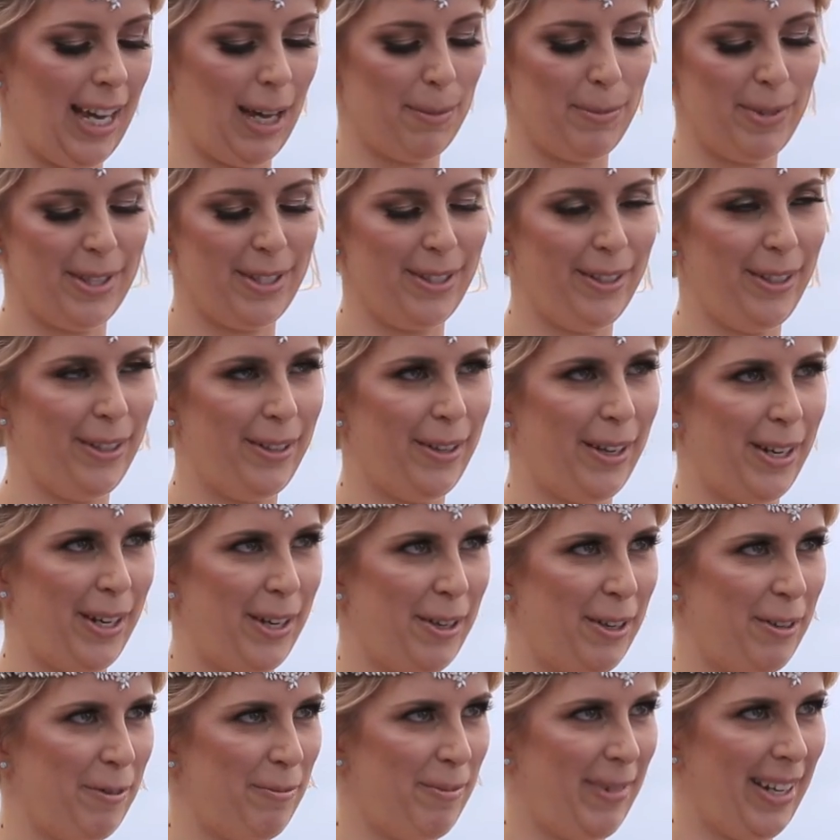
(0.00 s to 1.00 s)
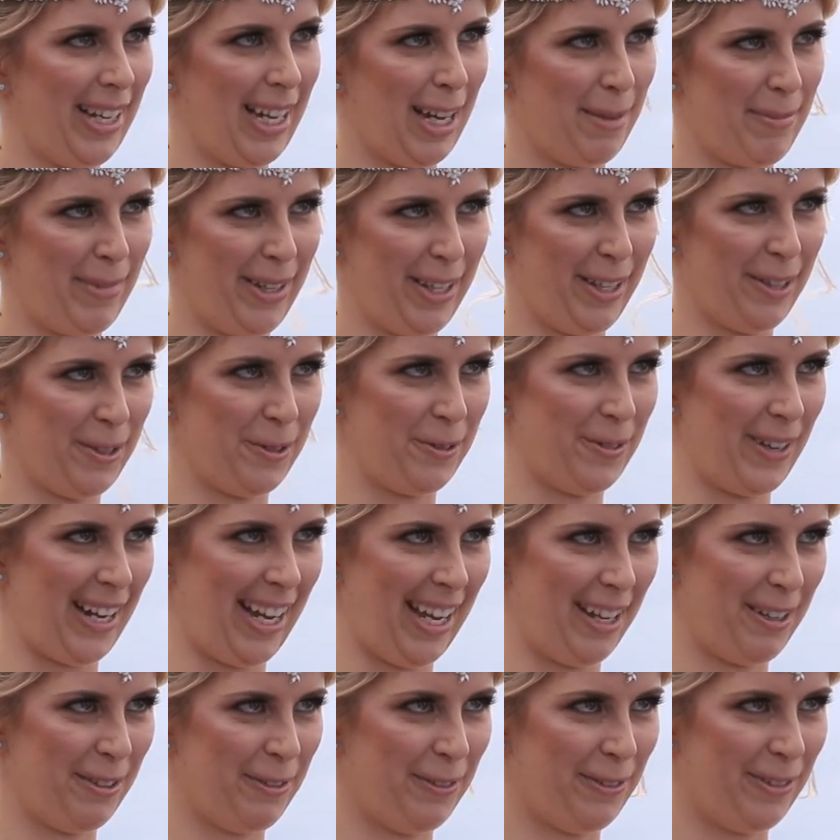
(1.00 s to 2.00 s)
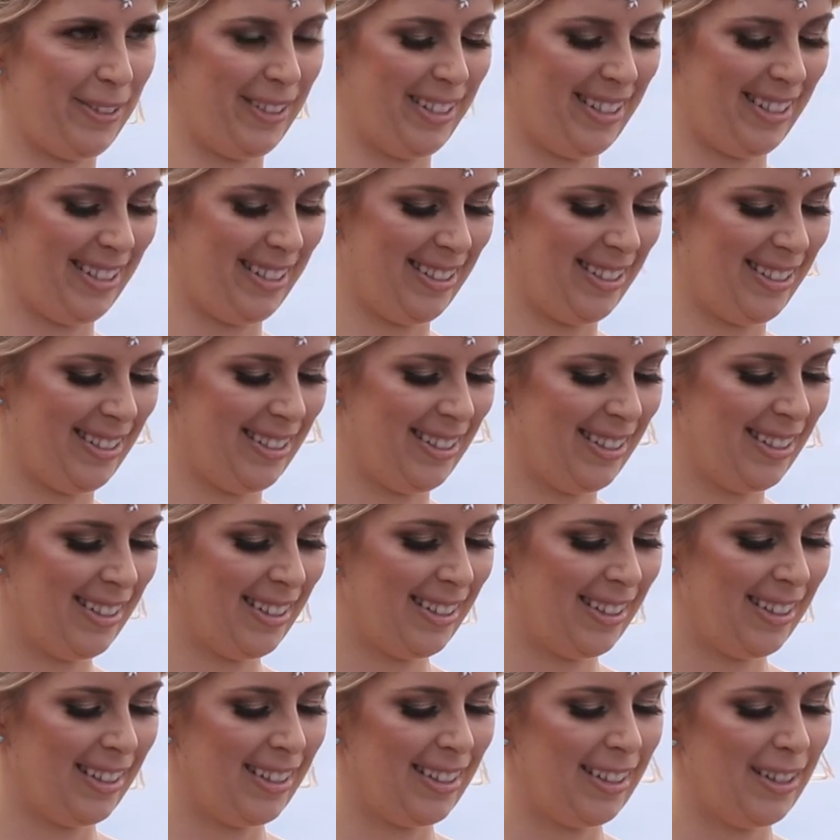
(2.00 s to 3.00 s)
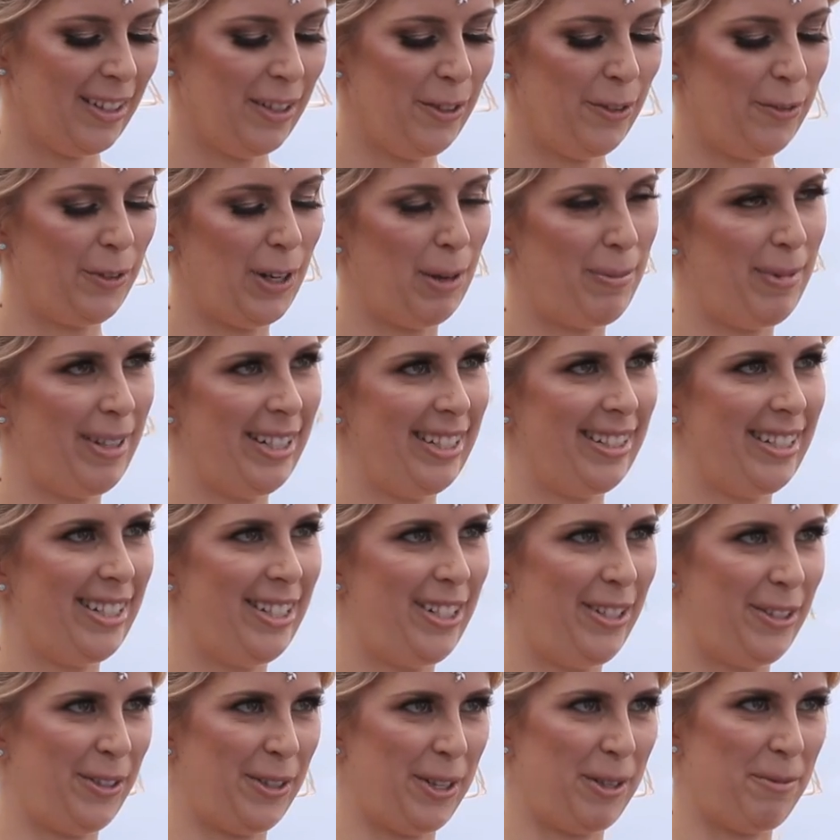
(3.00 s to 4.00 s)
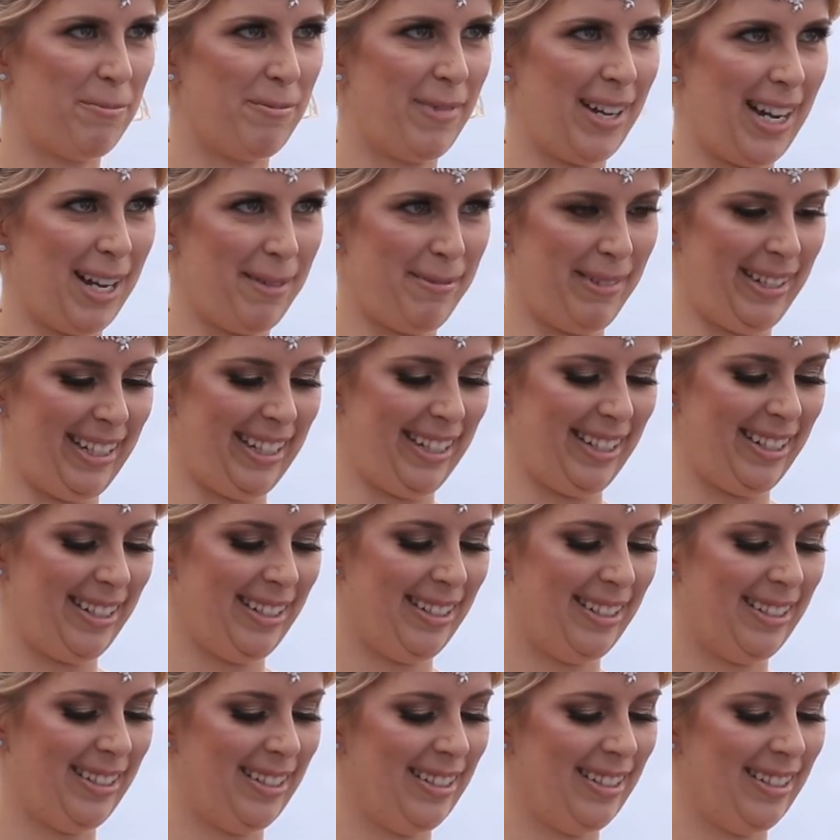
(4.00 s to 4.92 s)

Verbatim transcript: absolute honor of becoming your wife. Robert Sean Barbin,